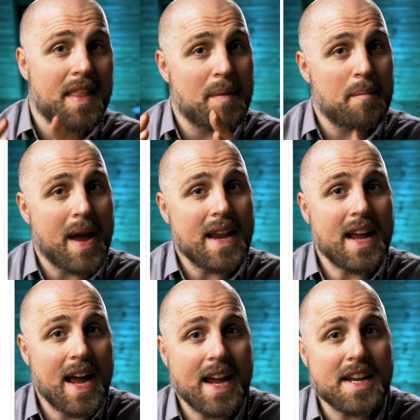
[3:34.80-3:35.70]
the main
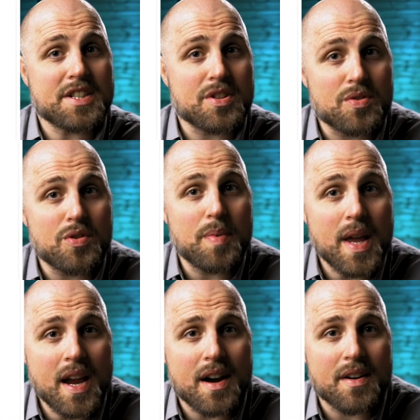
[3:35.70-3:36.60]
age group
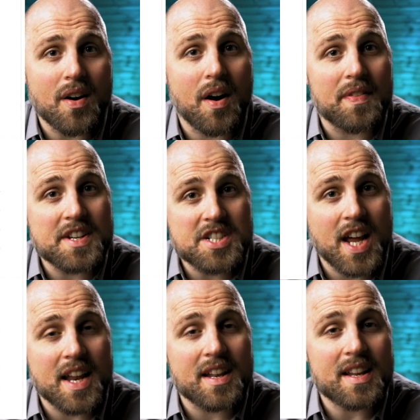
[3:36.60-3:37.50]
here on the
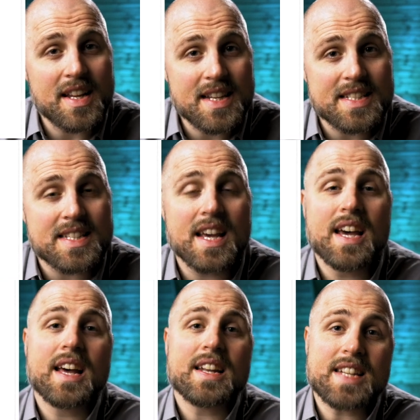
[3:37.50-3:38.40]
channel is
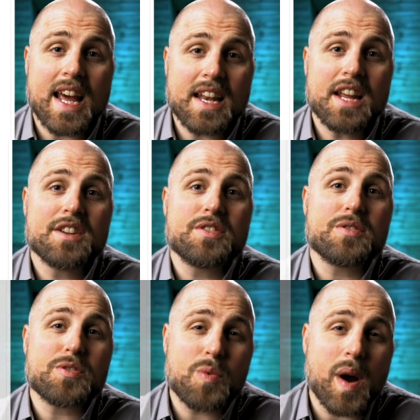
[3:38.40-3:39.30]
ten to
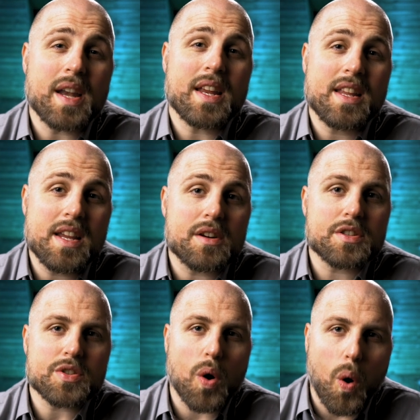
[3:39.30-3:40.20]
twenty
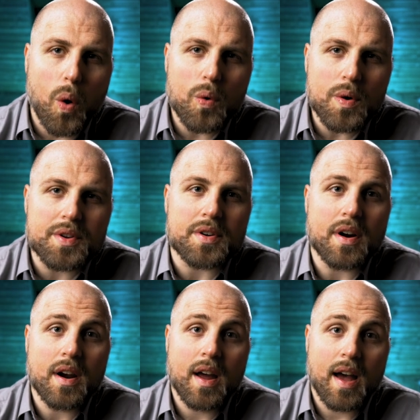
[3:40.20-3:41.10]
years
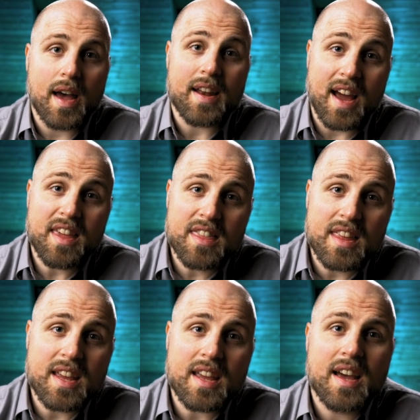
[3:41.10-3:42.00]
older, and I
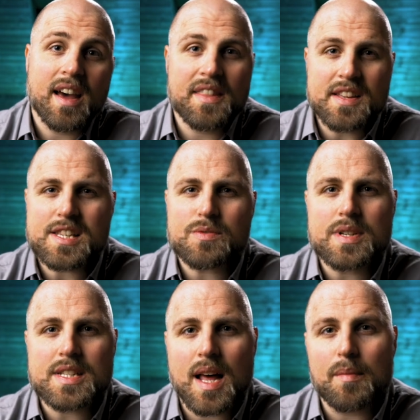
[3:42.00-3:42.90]
think this
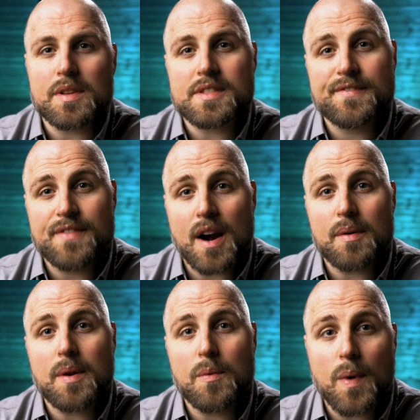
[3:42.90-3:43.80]
resembles
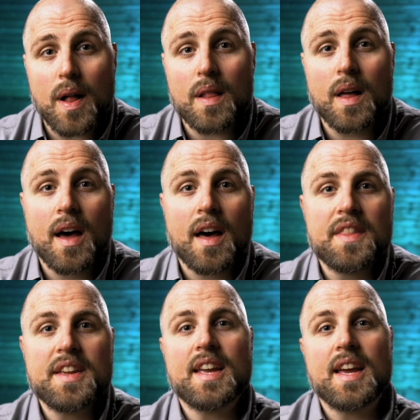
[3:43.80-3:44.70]
very well
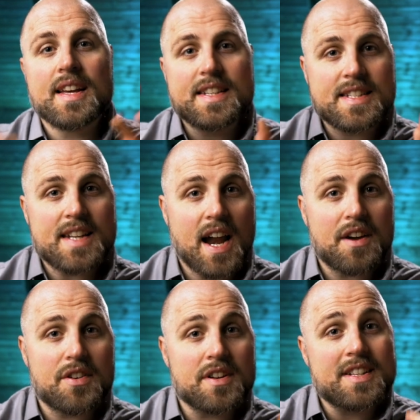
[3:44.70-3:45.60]
the
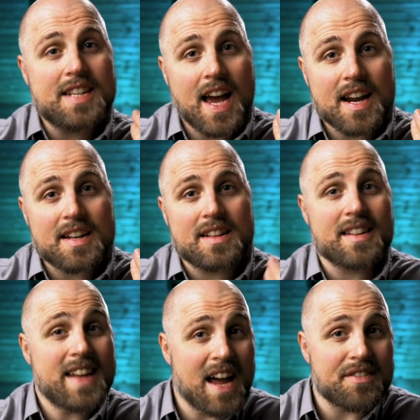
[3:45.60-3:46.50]
standard
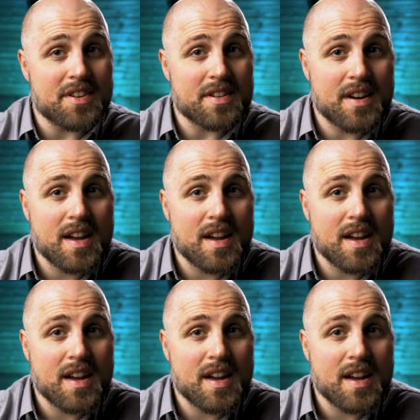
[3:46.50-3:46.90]
technical diver.